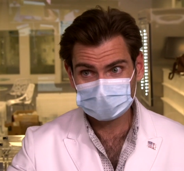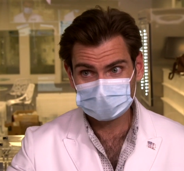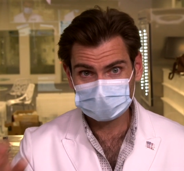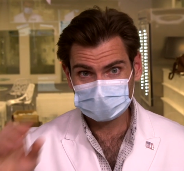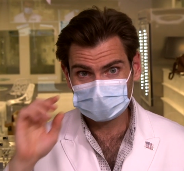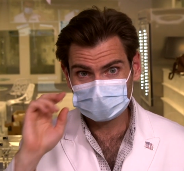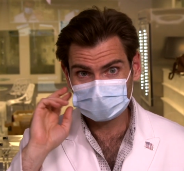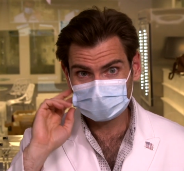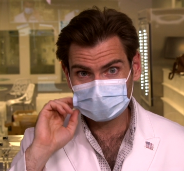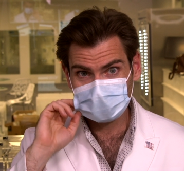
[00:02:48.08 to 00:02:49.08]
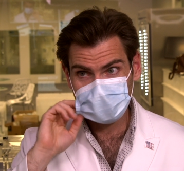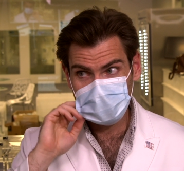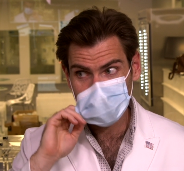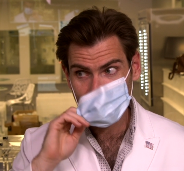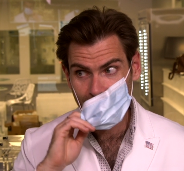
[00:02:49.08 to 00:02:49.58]

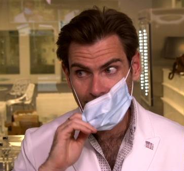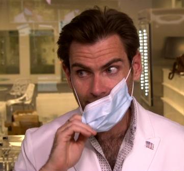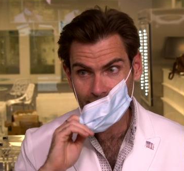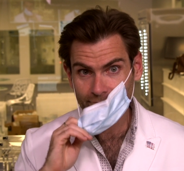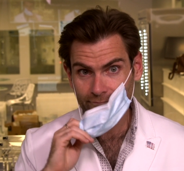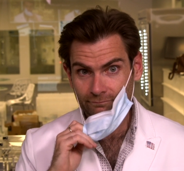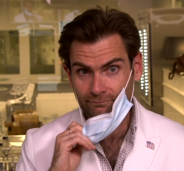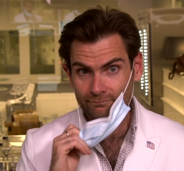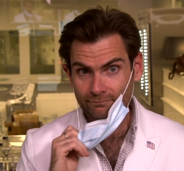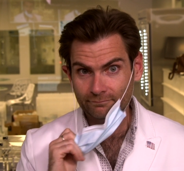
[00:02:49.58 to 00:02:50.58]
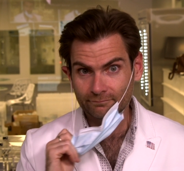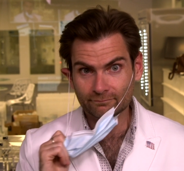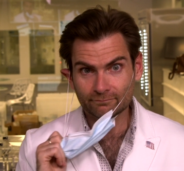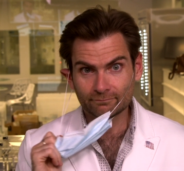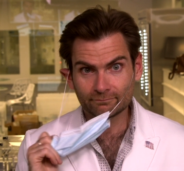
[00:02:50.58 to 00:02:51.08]

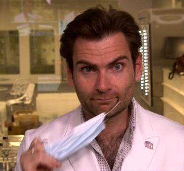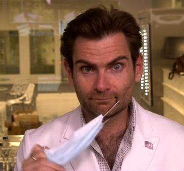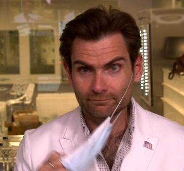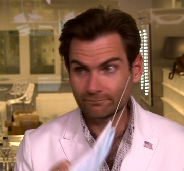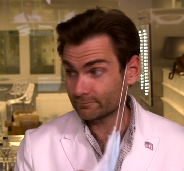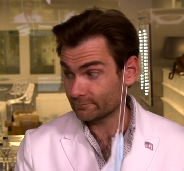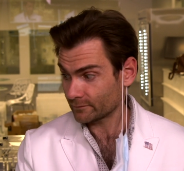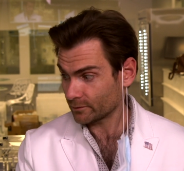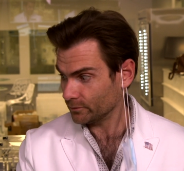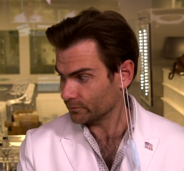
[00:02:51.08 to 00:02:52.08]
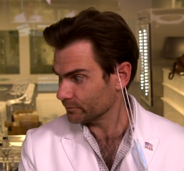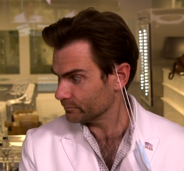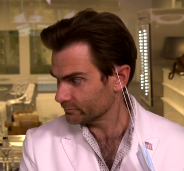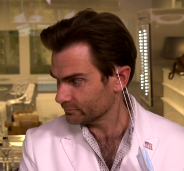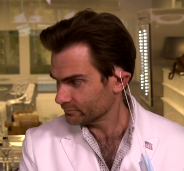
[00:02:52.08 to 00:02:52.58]

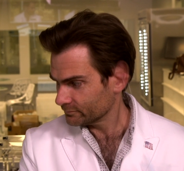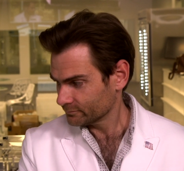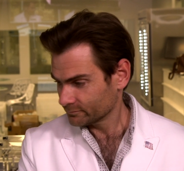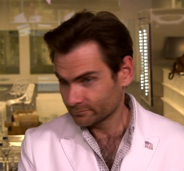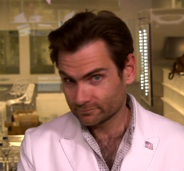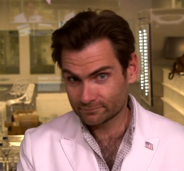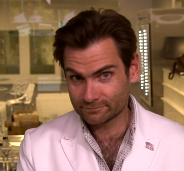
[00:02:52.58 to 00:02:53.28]
No one is speaking in this clip.